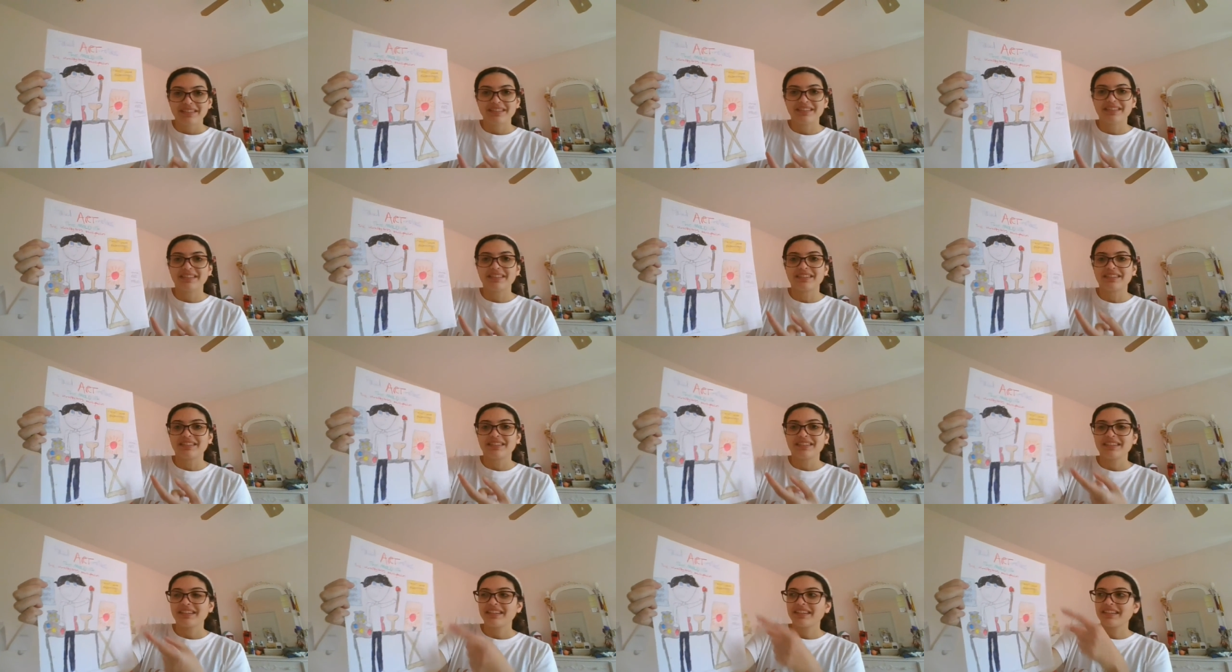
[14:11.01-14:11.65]
uh
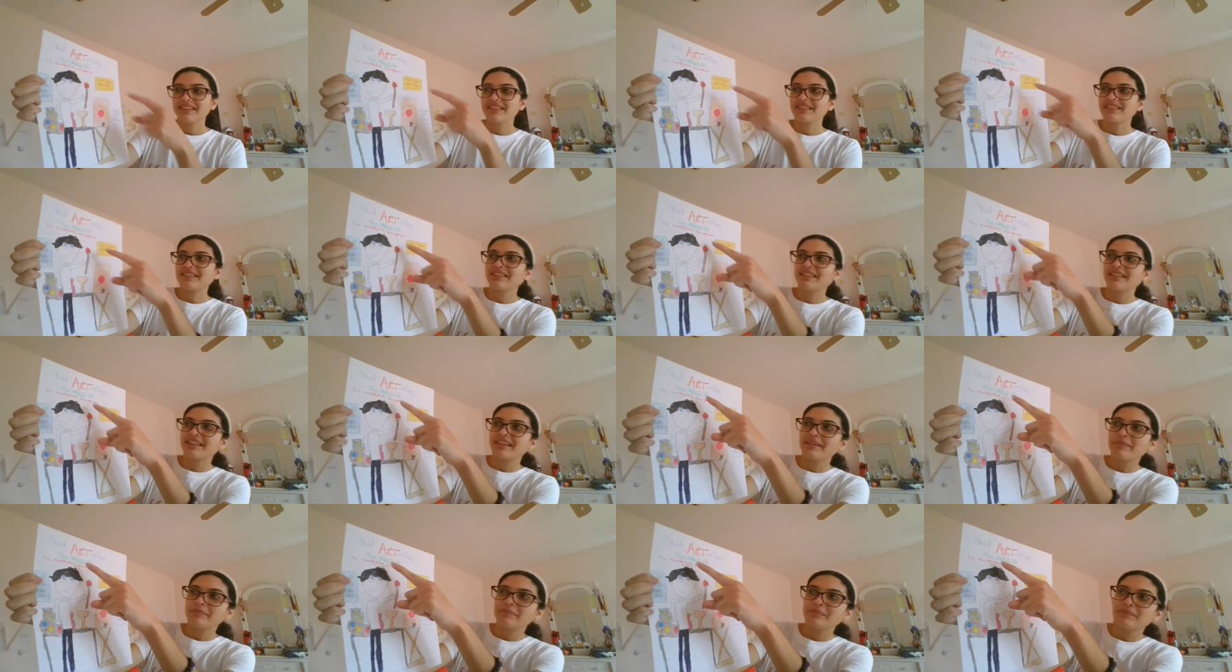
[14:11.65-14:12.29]

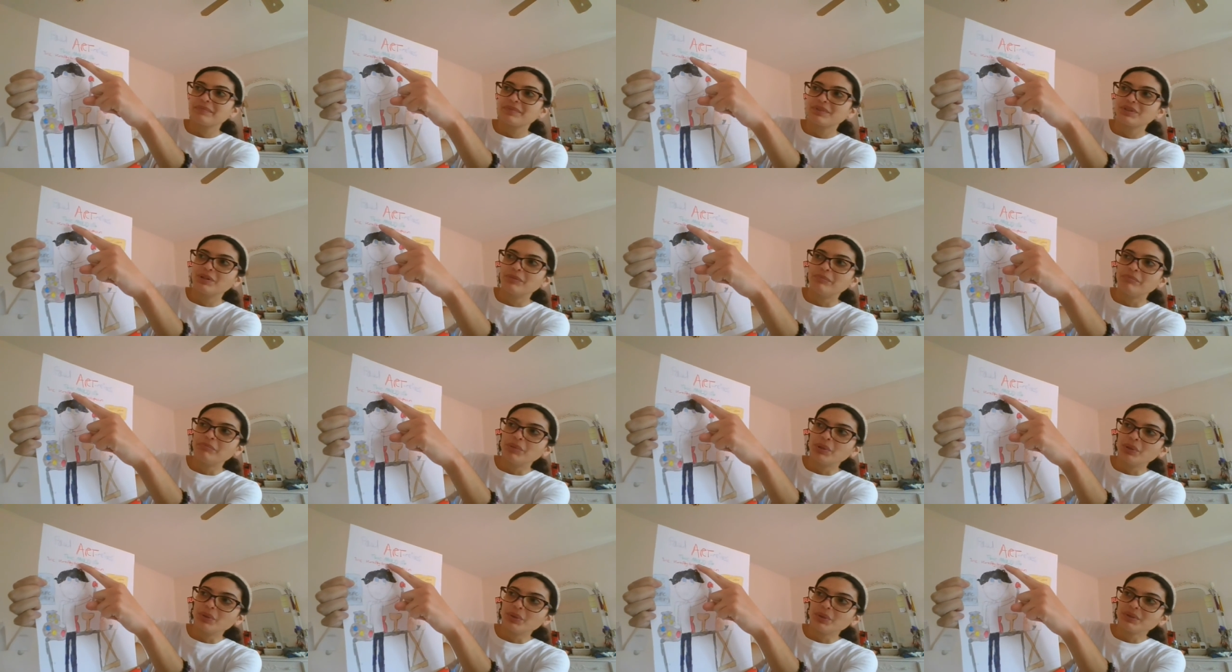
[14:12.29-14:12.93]
like the
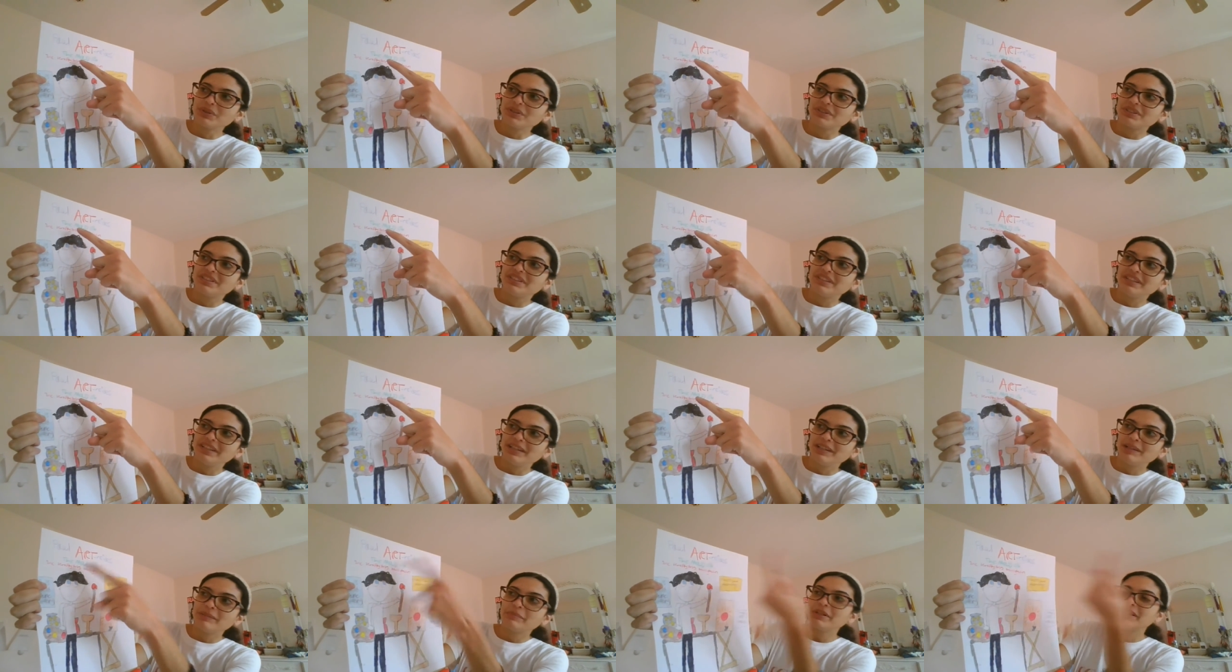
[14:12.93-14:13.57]
mold
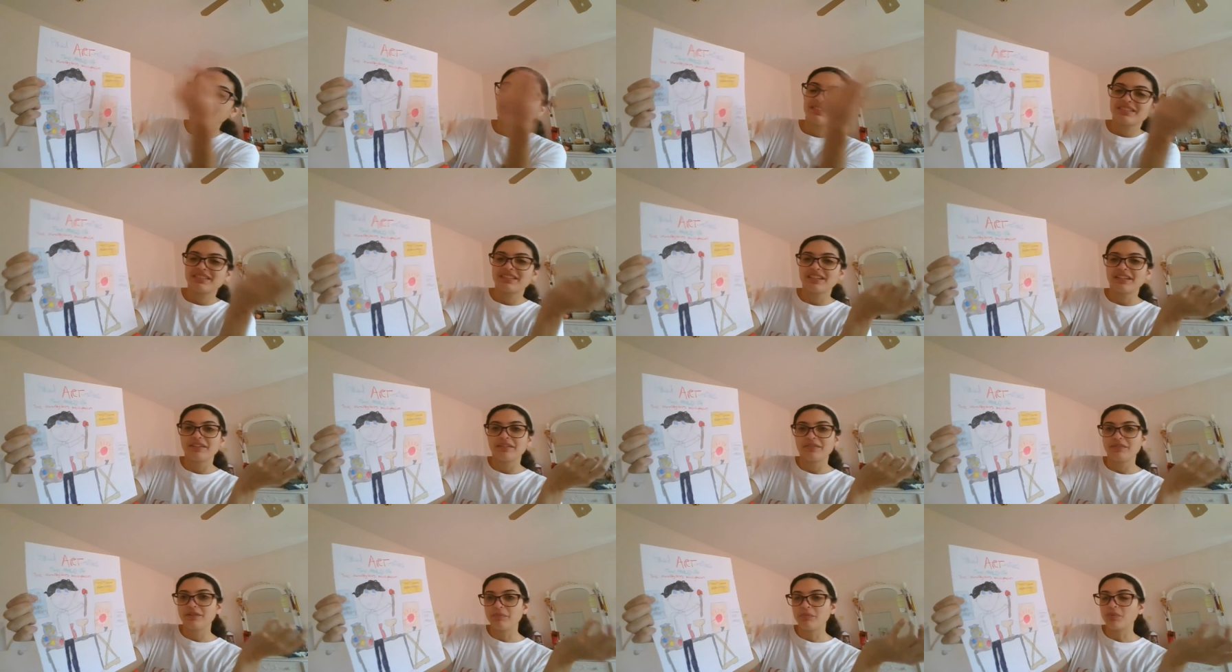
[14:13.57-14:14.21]
deep
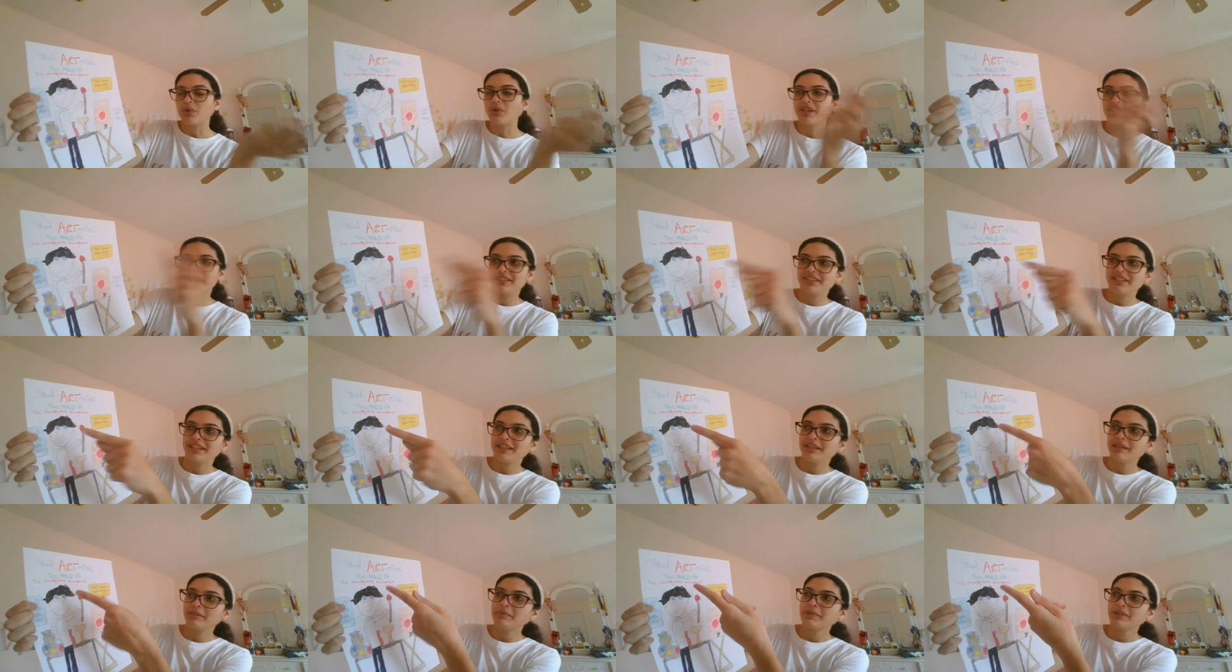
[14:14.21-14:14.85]
instead of
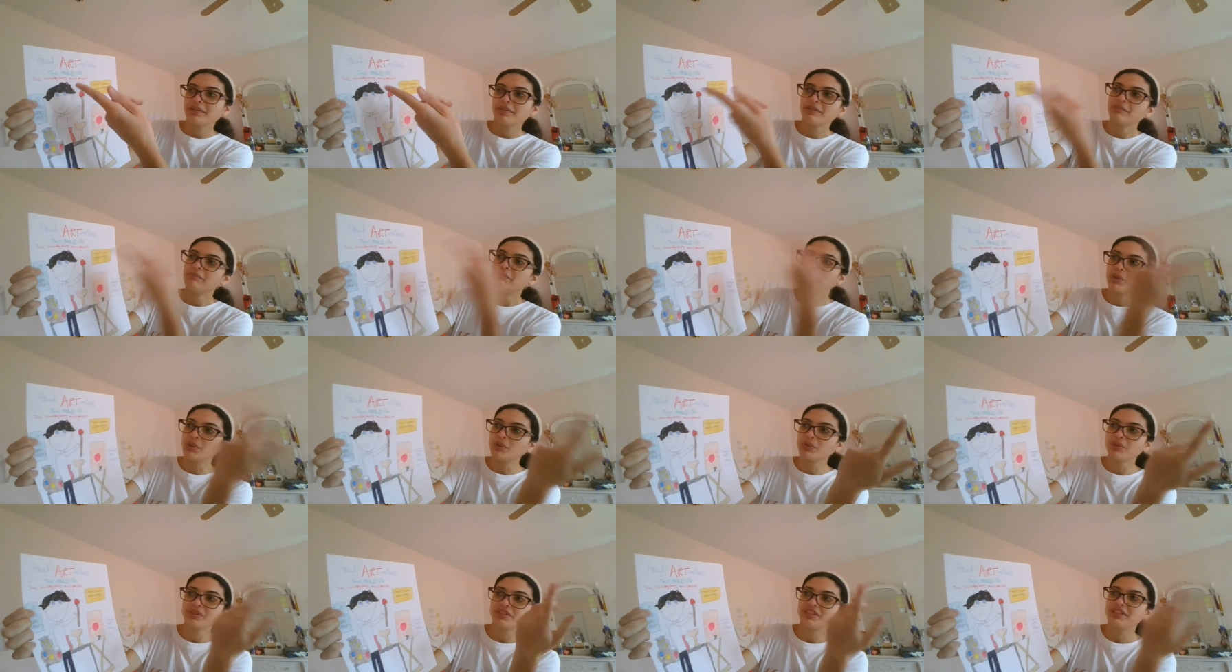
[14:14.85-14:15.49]
the
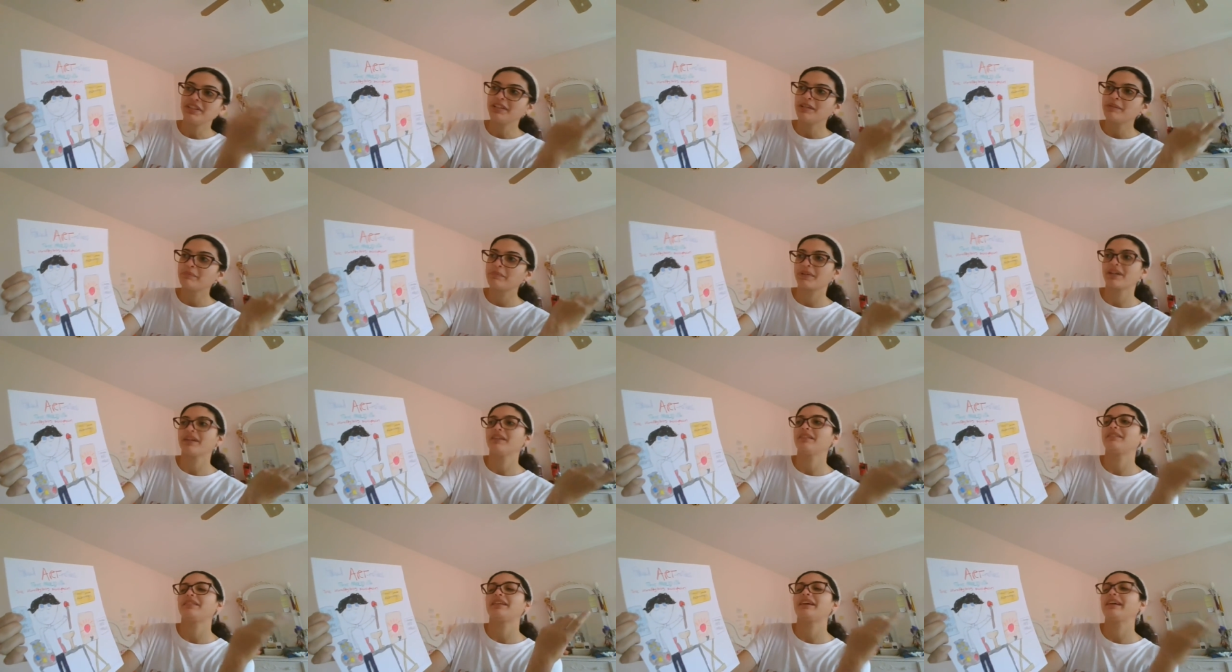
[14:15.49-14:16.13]
mold deep
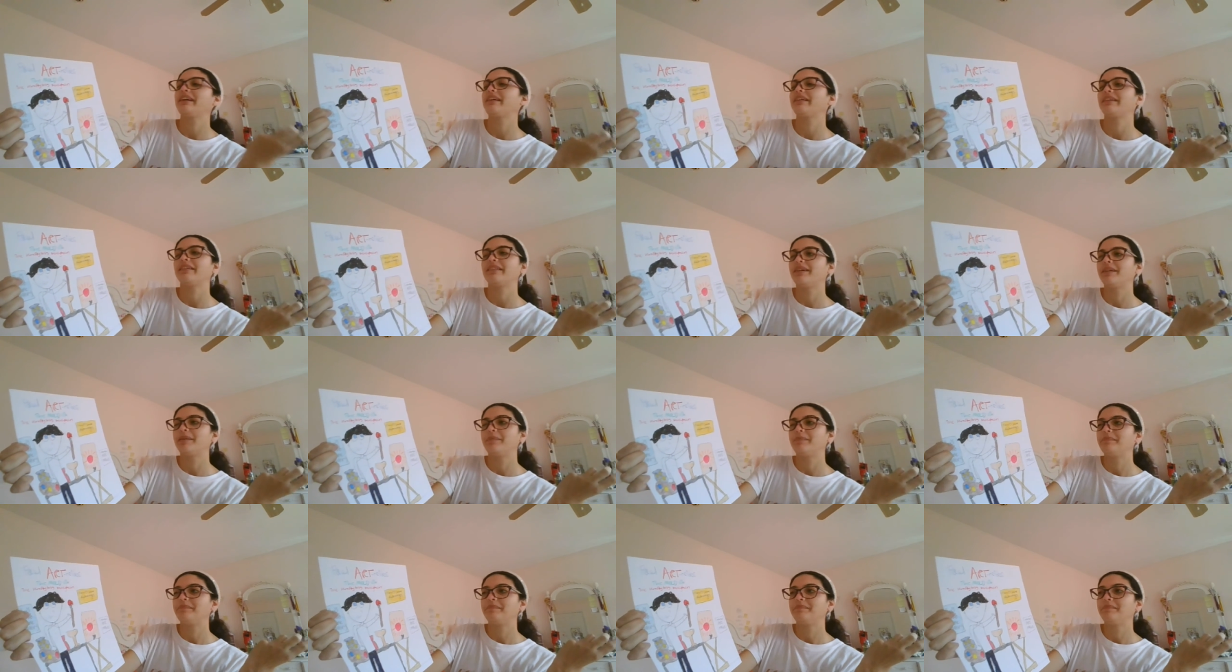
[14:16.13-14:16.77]
kind of like
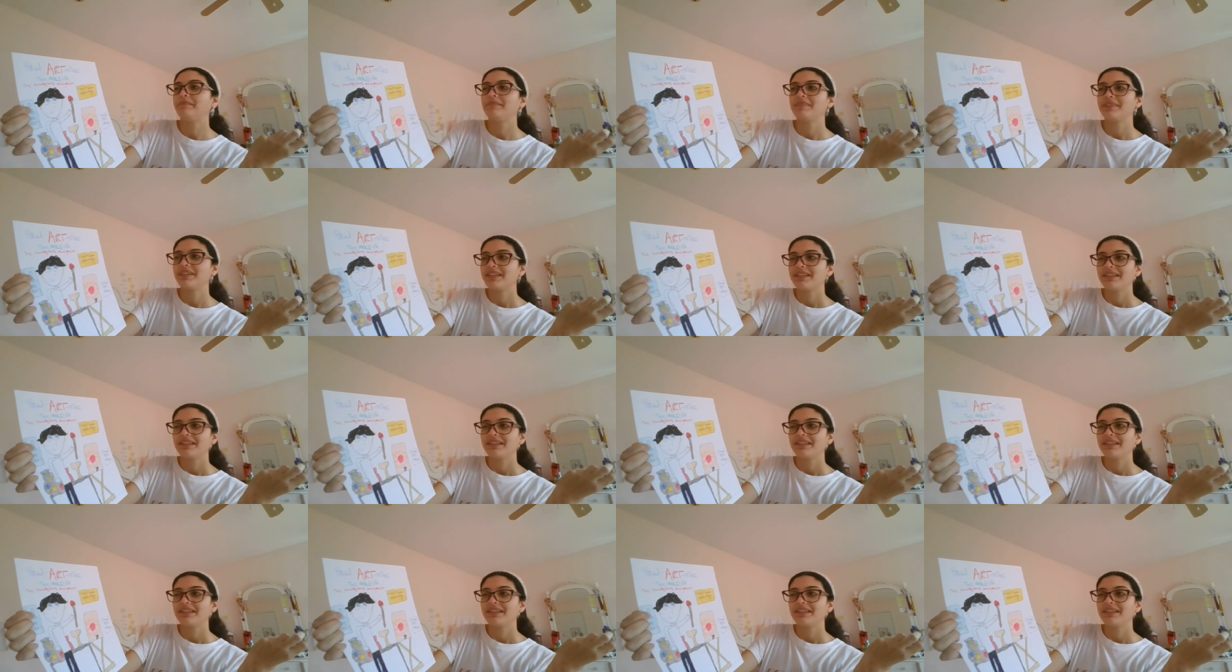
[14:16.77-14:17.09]
um,